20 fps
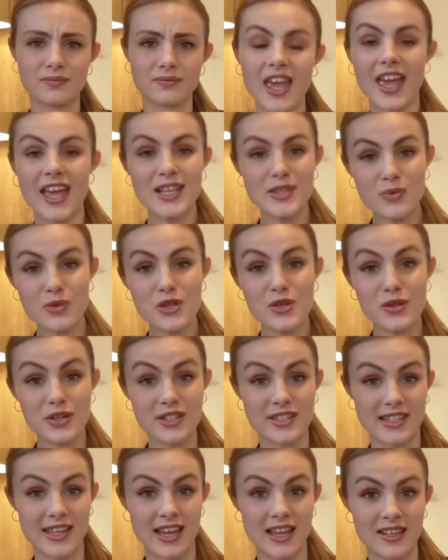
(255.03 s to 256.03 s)
Here's what you can
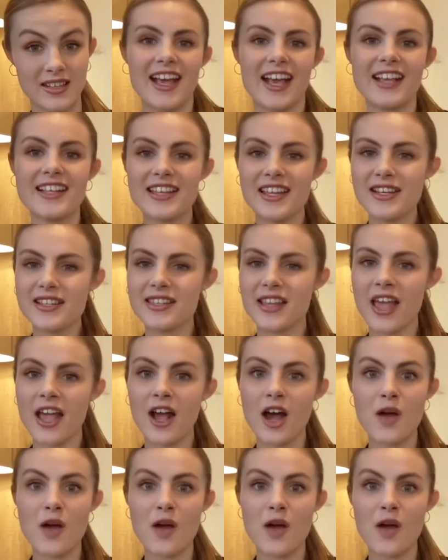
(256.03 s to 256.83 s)
say. Instead of saying,